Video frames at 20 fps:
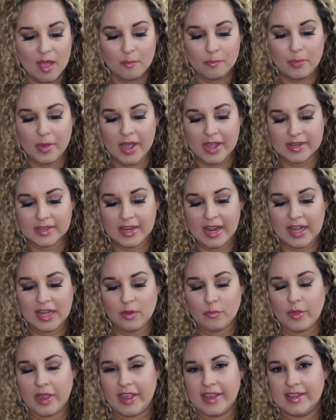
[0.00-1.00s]
but
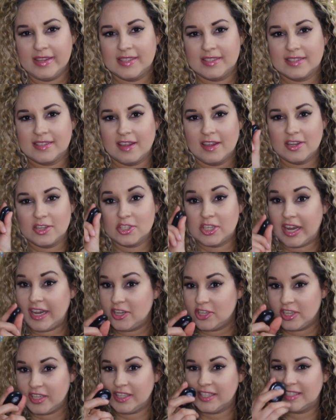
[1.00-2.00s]
anyways,
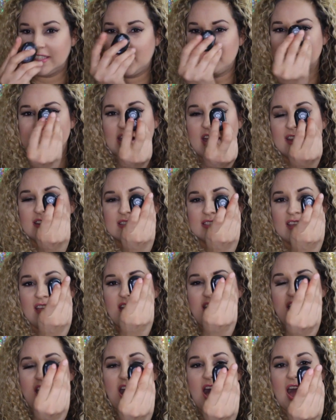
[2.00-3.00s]
changing the subject,
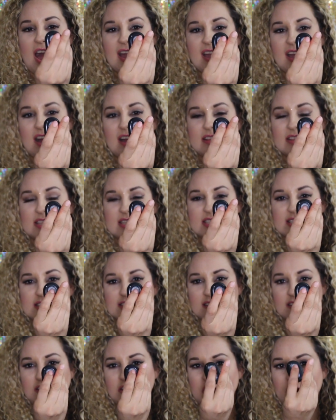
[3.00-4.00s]
I got this,
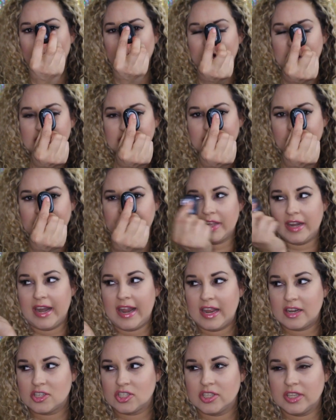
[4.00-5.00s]
clicker that I
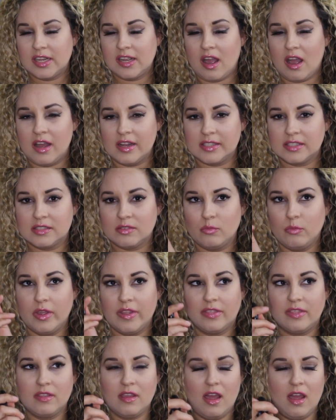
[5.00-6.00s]
actually got
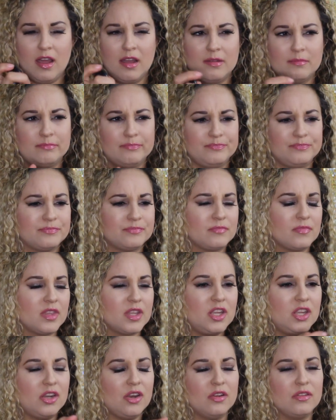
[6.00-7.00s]
with,
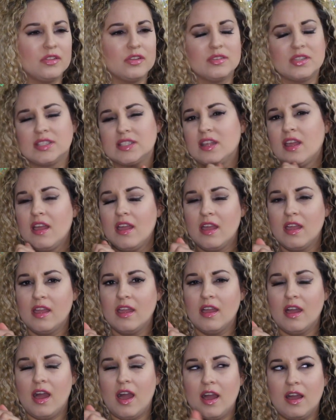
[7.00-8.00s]
those,
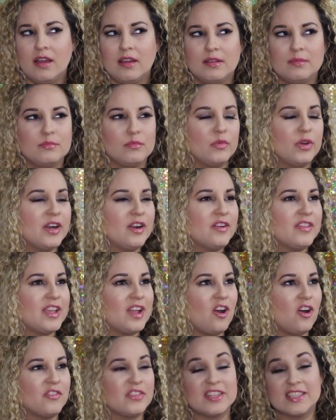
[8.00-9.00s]
what are they
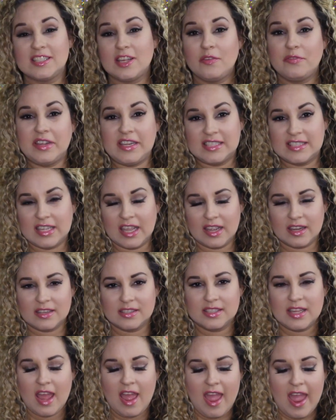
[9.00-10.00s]
called? The selfie
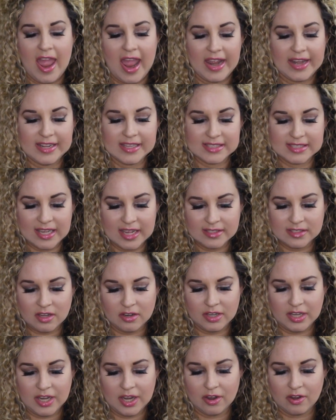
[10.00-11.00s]
sticks. And it says
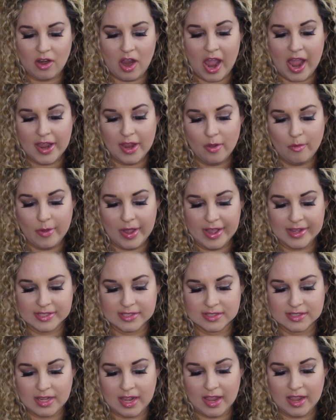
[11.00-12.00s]
on here
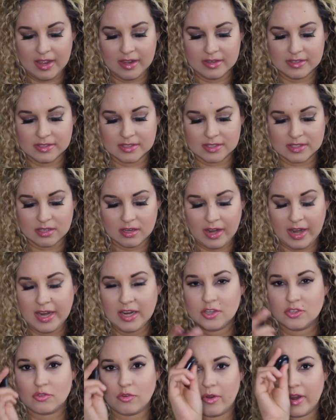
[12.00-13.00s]
iOS and
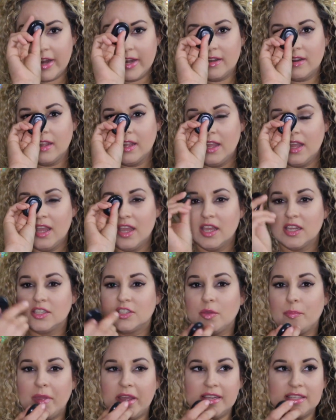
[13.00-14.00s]
Android.
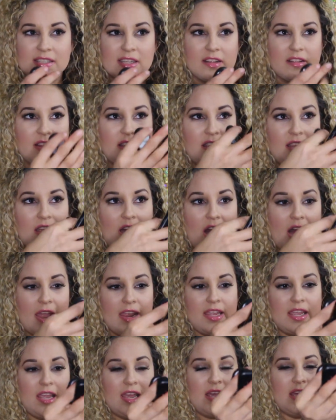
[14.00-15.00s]
So basically
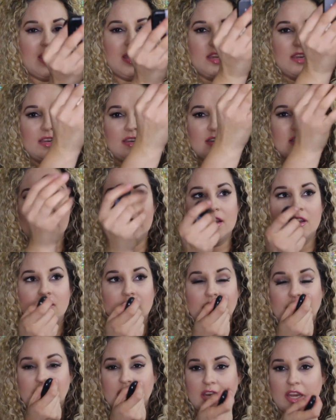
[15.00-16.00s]
I can
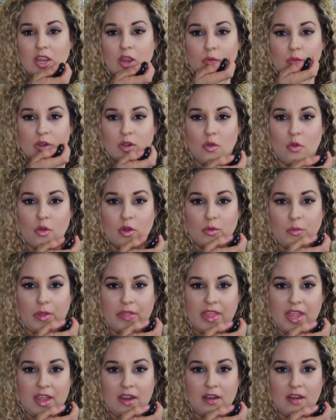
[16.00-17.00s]
video record
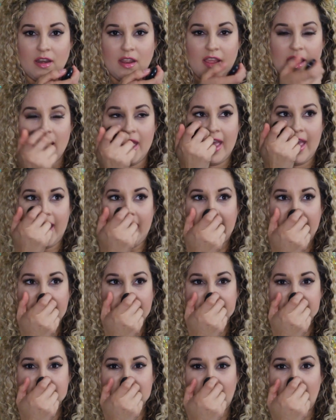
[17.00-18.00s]
with it
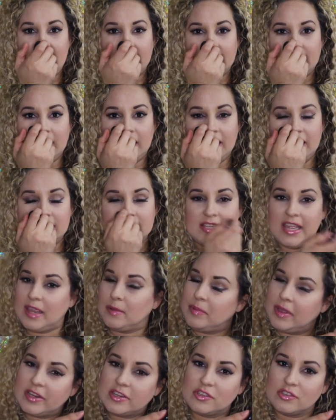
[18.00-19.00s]
and I can
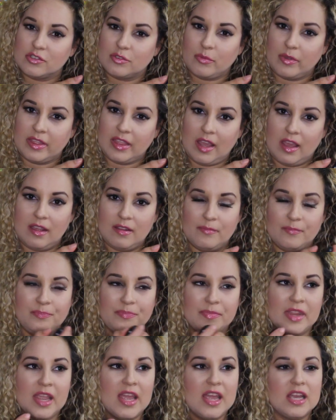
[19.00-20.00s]
take pictures with it.
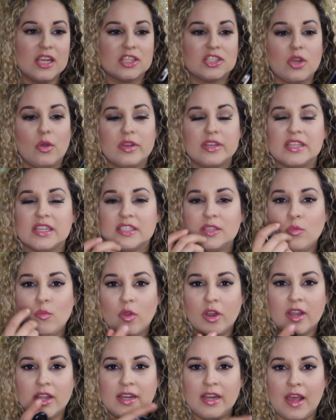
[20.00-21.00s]
So it doesn't
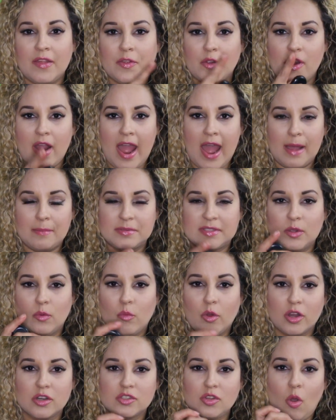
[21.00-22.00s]
work in other apps. It
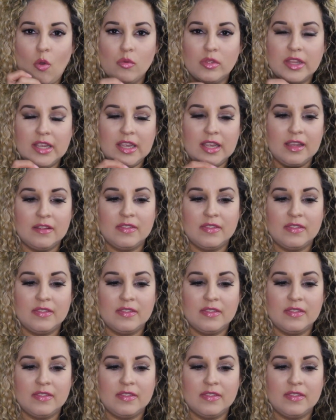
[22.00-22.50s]
works only